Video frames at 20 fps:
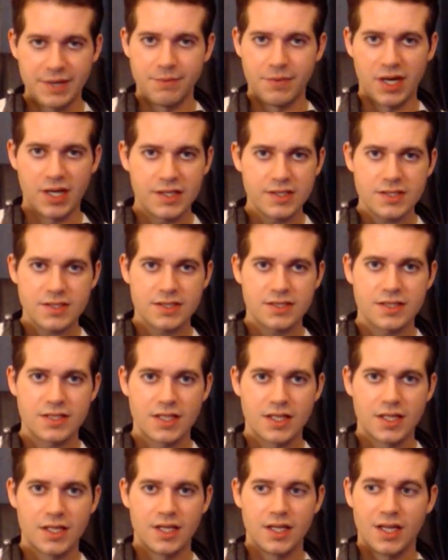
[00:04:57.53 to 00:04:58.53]
months,
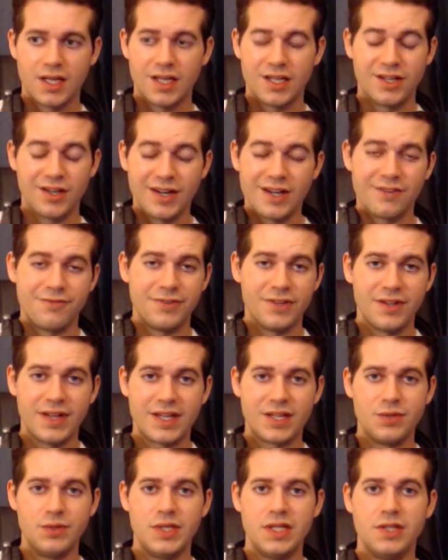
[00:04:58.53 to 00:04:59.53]
you're gonna feel
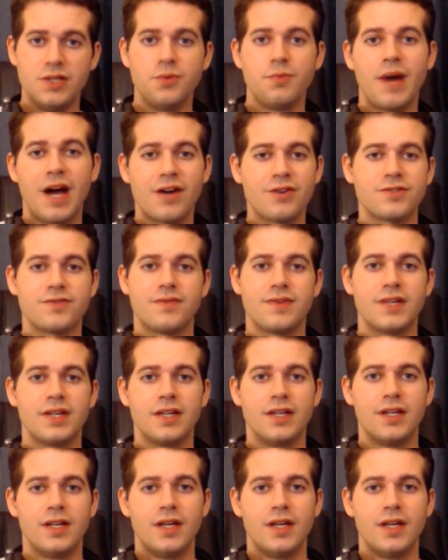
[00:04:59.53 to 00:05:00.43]
like you need new mouse feet.